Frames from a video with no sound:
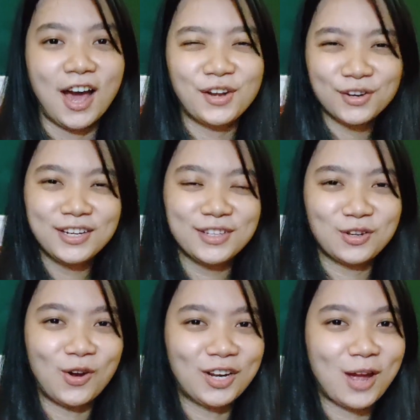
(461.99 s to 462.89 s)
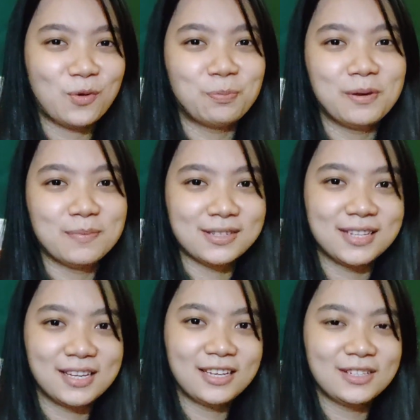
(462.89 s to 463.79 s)
I really thought I would be
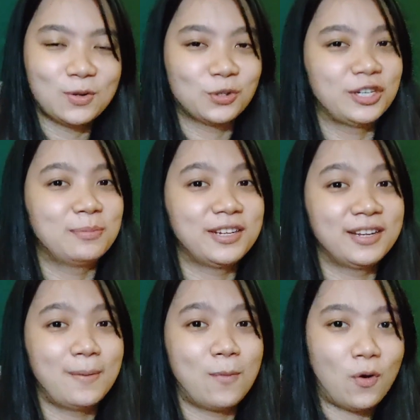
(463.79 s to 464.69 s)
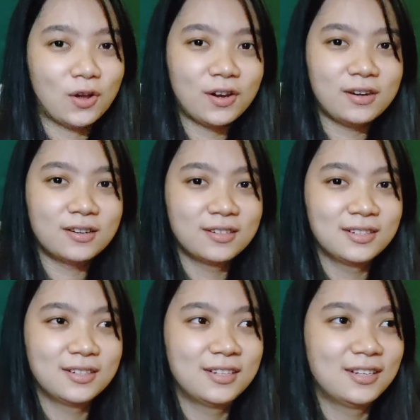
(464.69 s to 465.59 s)
missing social media more,
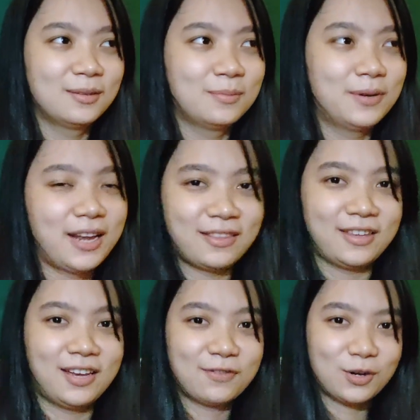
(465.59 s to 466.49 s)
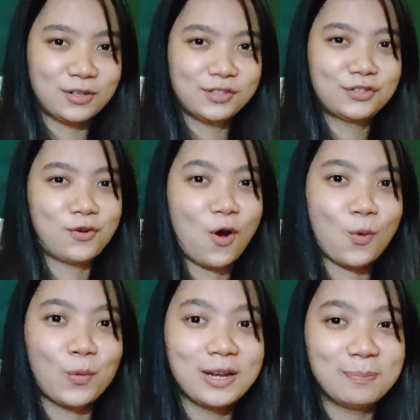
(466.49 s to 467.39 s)
but I think I've got a
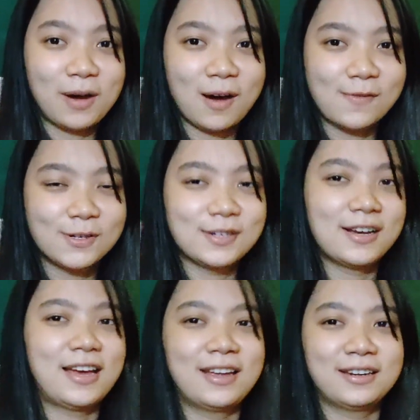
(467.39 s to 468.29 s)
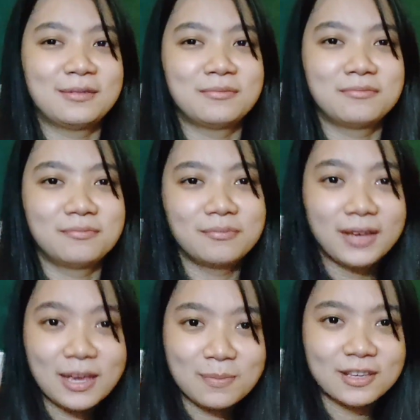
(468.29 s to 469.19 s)
strong willpower, and
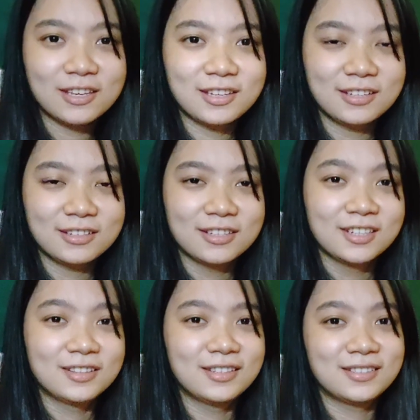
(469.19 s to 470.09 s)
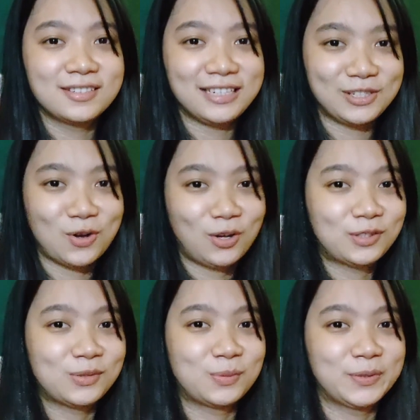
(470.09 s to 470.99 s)
maybe this
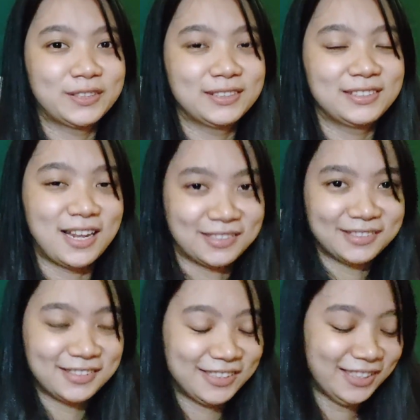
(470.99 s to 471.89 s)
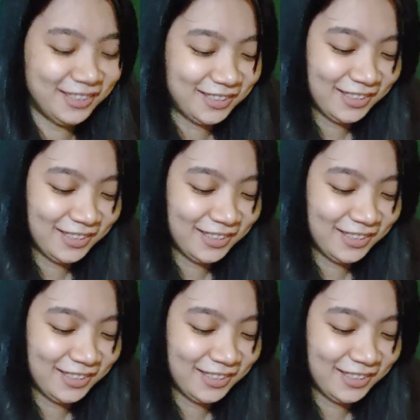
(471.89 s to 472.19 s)
detox was necessary.